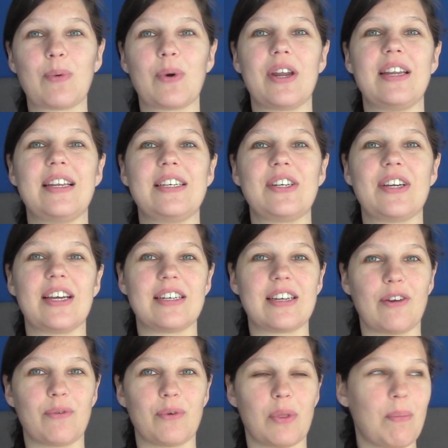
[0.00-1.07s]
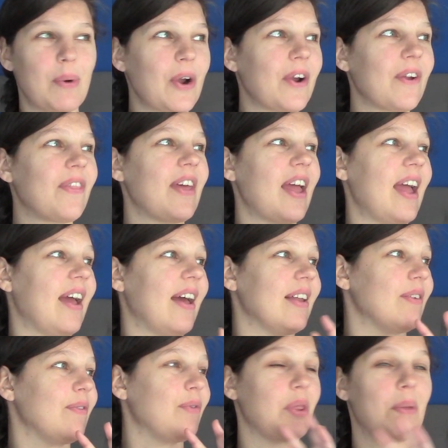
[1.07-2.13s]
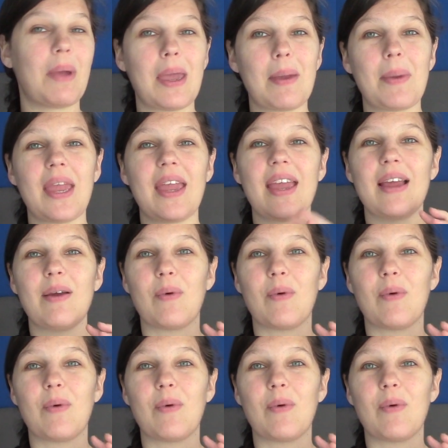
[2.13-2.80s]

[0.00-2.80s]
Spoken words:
what I need to get done for the birth and for the baby,